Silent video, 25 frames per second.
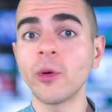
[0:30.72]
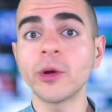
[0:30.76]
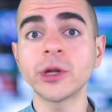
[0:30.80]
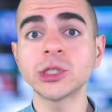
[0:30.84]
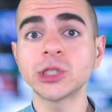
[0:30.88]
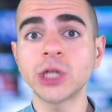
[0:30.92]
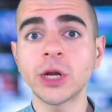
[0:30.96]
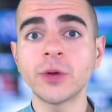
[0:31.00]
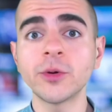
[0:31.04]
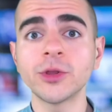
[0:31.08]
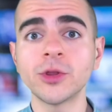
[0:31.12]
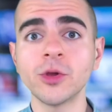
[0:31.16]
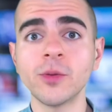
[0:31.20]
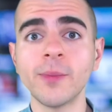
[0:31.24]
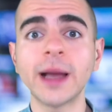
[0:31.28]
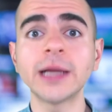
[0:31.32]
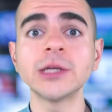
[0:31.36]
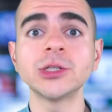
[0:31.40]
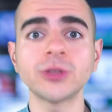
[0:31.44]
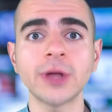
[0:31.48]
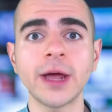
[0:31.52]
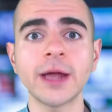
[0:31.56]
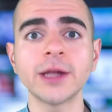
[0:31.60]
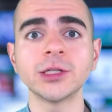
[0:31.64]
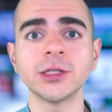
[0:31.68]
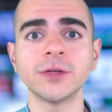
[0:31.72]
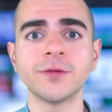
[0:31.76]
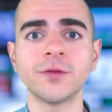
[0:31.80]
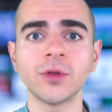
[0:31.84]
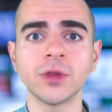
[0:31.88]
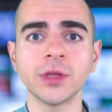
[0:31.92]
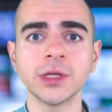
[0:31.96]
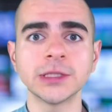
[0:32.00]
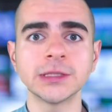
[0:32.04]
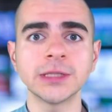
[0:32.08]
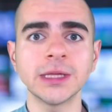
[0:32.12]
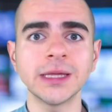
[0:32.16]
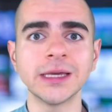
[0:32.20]
I want to share with you my strategy for
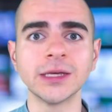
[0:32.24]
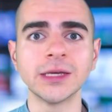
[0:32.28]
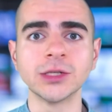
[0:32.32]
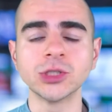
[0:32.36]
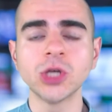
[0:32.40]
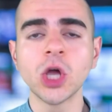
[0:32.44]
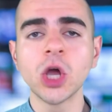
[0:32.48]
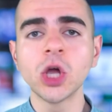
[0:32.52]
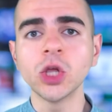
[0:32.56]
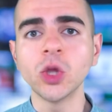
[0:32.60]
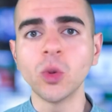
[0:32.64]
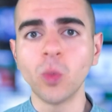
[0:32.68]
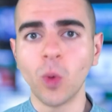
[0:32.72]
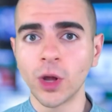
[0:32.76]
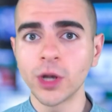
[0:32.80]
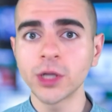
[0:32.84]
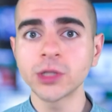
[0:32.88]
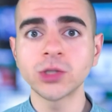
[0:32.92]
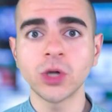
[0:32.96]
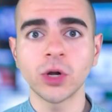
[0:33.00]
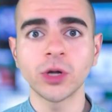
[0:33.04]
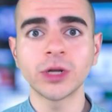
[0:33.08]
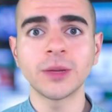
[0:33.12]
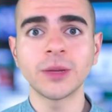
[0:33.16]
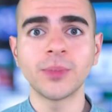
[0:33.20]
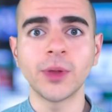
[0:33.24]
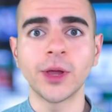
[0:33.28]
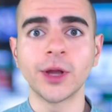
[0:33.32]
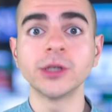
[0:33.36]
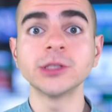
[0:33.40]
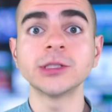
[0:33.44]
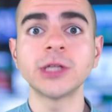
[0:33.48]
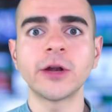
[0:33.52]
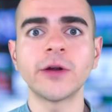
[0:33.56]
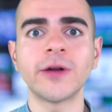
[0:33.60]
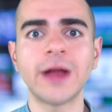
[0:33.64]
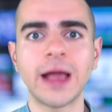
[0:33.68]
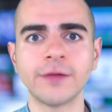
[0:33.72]
these leagues. You want to target players
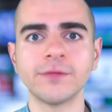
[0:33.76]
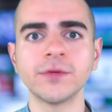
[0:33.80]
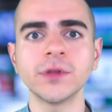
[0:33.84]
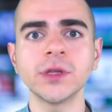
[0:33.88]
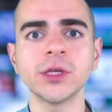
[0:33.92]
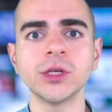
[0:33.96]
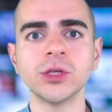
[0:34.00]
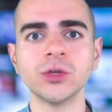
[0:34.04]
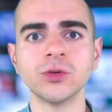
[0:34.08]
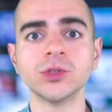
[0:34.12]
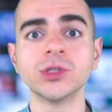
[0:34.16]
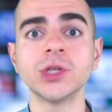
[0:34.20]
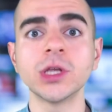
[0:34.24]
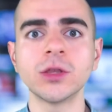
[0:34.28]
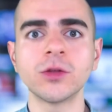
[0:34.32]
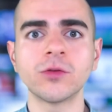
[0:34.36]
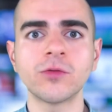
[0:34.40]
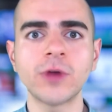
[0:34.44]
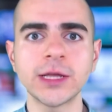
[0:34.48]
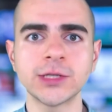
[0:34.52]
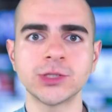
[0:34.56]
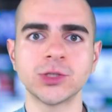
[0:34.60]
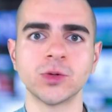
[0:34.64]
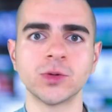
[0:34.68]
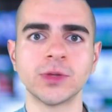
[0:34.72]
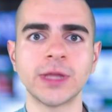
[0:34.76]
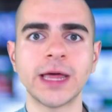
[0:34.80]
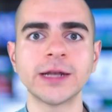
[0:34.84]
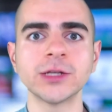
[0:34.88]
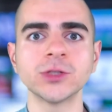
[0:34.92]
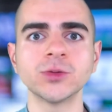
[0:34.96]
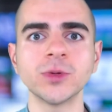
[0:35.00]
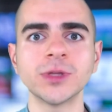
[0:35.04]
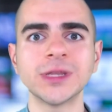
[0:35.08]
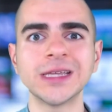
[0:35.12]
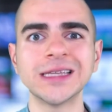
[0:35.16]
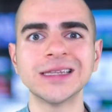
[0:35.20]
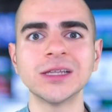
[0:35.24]
that are heavily used in the red zone, that is
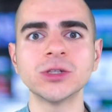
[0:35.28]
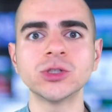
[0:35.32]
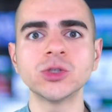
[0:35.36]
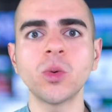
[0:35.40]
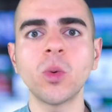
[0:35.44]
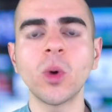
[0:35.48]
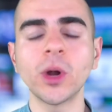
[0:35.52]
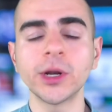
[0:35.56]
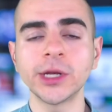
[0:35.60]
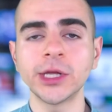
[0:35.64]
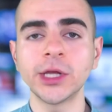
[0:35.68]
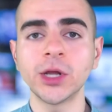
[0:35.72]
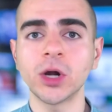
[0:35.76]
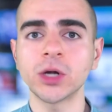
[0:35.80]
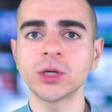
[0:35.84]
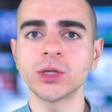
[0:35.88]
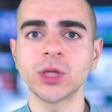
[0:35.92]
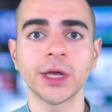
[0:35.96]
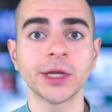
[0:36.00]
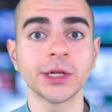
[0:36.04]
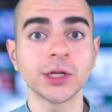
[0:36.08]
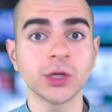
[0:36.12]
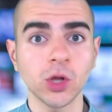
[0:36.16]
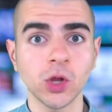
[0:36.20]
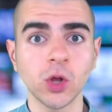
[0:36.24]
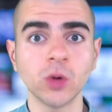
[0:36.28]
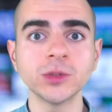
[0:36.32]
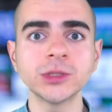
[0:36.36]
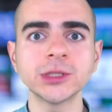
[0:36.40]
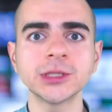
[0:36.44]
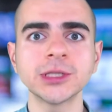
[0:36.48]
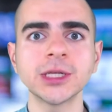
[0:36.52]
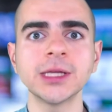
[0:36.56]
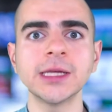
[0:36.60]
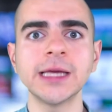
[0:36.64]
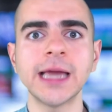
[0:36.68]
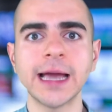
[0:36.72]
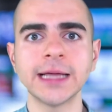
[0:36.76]
within the 20-yard line, close
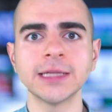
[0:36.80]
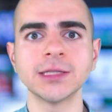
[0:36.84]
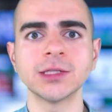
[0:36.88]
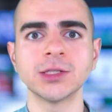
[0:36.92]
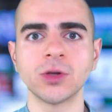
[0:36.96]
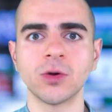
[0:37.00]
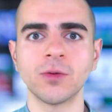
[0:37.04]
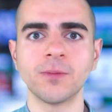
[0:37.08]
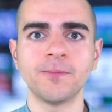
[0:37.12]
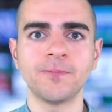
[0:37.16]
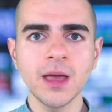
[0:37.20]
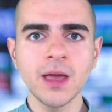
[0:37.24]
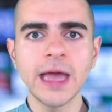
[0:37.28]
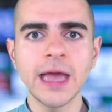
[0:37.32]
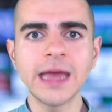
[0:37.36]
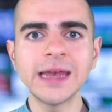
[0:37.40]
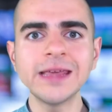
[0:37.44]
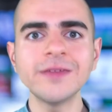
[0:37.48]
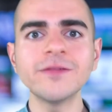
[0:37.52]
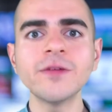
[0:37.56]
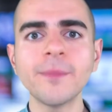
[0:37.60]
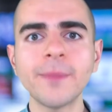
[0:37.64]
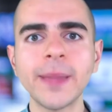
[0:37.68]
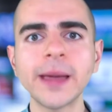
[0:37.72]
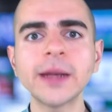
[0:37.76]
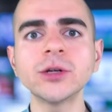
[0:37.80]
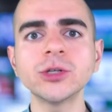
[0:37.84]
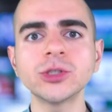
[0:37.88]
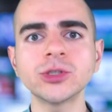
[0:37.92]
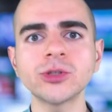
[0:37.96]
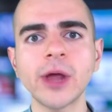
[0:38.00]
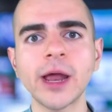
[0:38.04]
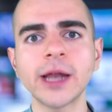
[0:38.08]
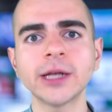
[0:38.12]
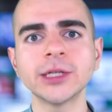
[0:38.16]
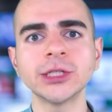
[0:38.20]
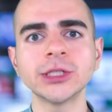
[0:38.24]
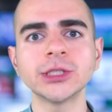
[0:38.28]
to the end zone. An even better
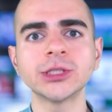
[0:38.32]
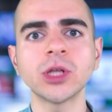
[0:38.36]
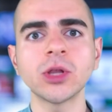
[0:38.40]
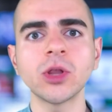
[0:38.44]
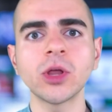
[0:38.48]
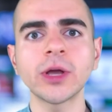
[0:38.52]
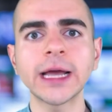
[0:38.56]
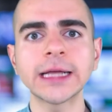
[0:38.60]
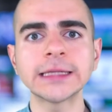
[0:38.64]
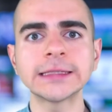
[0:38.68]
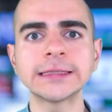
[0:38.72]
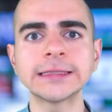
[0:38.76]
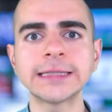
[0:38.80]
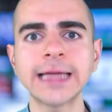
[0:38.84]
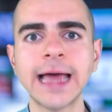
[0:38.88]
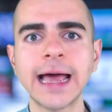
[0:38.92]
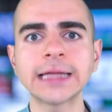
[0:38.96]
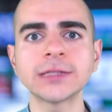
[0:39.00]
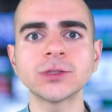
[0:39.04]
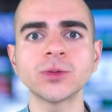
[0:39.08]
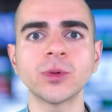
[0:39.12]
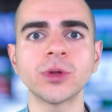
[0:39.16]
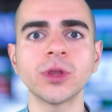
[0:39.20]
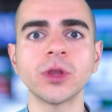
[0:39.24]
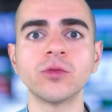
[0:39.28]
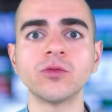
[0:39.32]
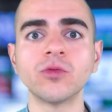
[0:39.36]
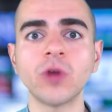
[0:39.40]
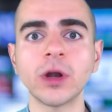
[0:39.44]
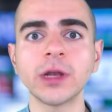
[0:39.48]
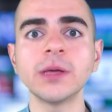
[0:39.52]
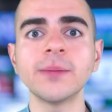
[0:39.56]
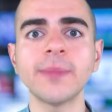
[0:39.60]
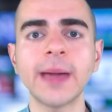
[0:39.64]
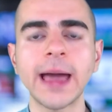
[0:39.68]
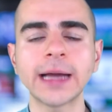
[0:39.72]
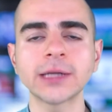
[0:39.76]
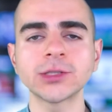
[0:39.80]
strategy is to look at stats where the
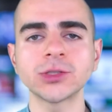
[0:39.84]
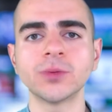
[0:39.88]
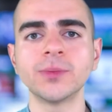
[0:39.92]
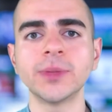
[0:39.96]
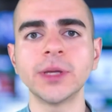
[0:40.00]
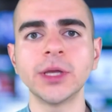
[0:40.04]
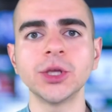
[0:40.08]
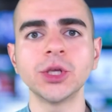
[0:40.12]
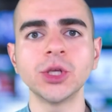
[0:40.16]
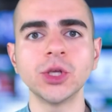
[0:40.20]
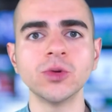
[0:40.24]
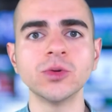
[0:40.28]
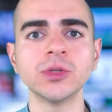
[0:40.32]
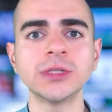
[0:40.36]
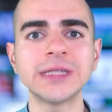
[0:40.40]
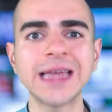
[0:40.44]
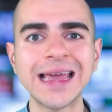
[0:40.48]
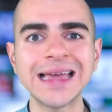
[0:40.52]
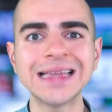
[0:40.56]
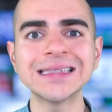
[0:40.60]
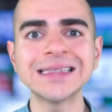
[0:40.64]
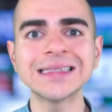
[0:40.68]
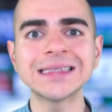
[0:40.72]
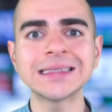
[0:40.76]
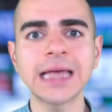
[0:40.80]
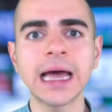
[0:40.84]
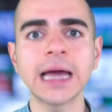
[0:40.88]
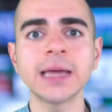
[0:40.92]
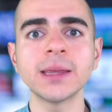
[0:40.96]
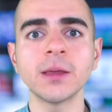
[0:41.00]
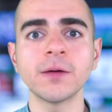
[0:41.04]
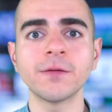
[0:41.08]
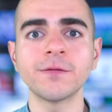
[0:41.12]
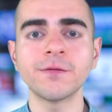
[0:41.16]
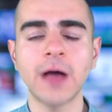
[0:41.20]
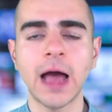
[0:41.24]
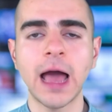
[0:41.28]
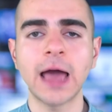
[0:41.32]
running backs are being used inside the
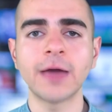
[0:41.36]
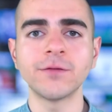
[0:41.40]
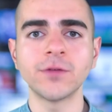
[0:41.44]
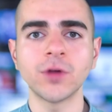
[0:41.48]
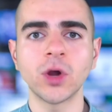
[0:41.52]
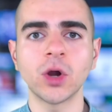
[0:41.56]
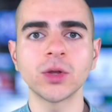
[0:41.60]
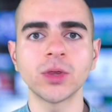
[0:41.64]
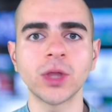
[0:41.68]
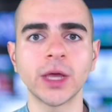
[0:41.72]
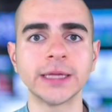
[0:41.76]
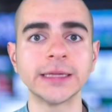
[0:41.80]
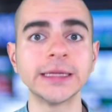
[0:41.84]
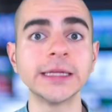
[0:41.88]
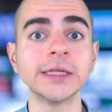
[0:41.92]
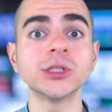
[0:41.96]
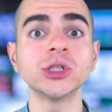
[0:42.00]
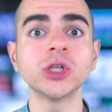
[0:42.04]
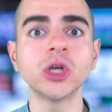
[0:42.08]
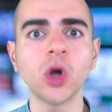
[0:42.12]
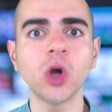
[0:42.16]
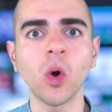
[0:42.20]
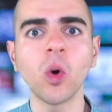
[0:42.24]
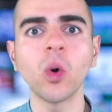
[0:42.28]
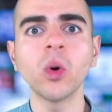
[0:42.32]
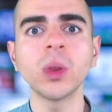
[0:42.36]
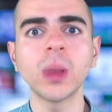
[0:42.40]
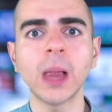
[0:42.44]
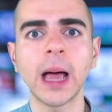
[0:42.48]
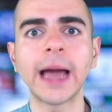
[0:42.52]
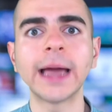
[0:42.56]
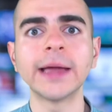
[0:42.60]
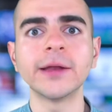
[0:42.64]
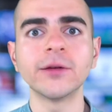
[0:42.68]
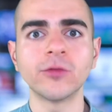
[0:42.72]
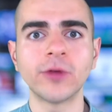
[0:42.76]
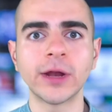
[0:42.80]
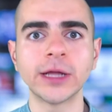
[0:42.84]
5-yard line, these goal
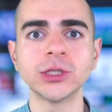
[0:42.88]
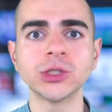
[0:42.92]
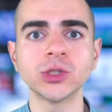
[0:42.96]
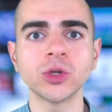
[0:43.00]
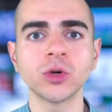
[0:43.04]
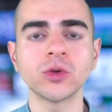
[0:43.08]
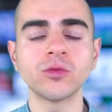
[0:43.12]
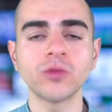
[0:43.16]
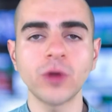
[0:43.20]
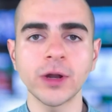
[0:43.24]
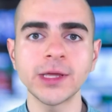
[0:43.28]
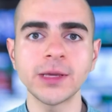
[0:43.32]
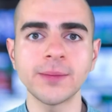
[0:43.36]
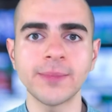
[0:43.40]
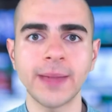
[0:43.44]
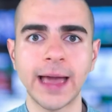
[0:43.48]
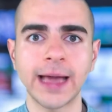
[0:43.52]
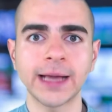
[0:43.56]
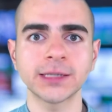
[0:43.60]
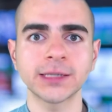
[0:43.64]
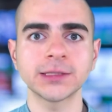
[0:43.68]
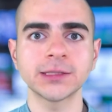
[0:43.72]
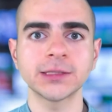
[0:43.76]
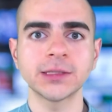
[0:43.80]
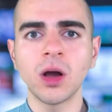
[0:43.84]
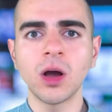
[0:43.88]
line red zone running backs.